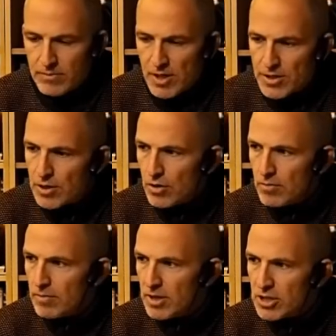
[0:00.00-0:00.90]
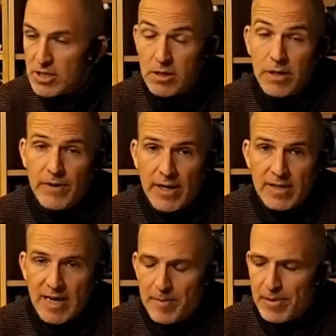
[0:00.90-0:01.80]
So just to give an
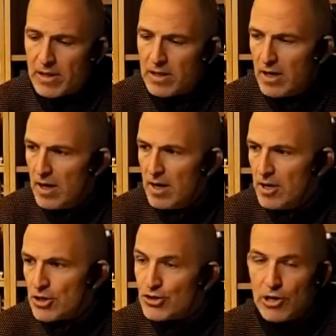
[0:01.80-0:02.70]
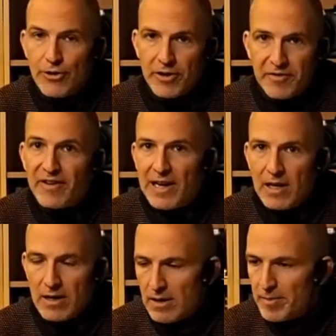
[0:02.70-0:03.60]
example, solenoid
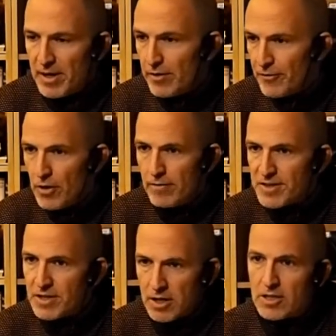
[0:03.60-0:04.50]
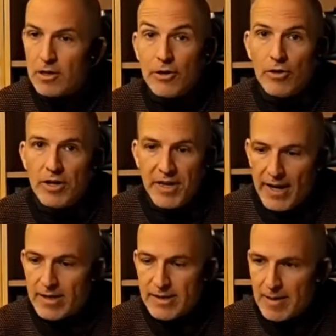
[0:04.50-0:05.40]
failure. I mean, if you have a stuck solenoid
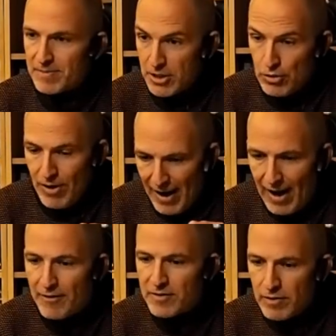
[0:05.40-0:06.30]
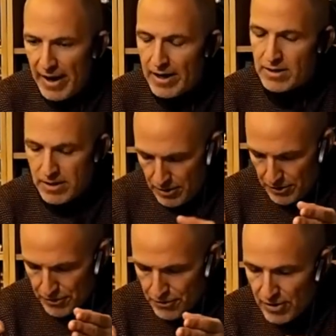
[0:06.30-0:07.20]
at depth, you have to act
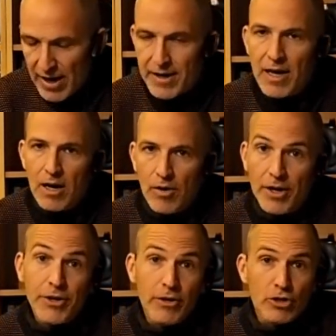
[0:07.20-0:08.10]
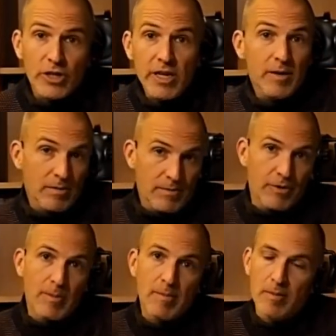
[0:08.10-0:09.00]
right now. And usually,
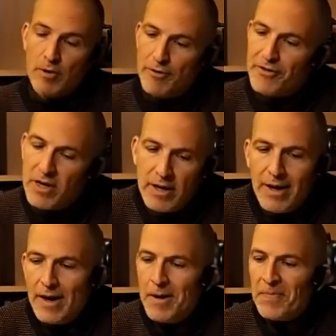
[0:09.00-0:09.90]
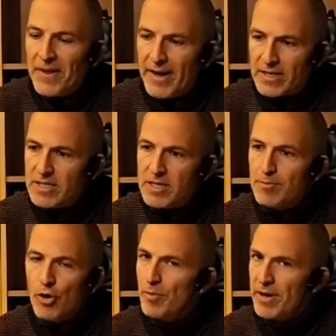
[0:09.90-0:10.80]
remember Murphy, it's the
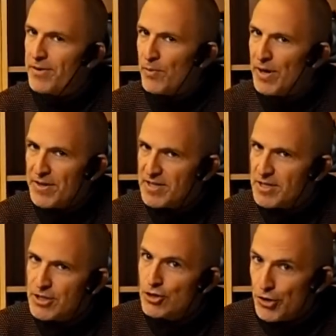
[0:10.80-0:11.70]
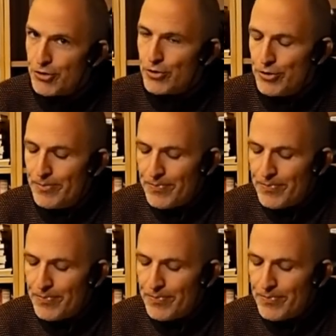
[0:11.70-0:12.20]
moment where this is not good.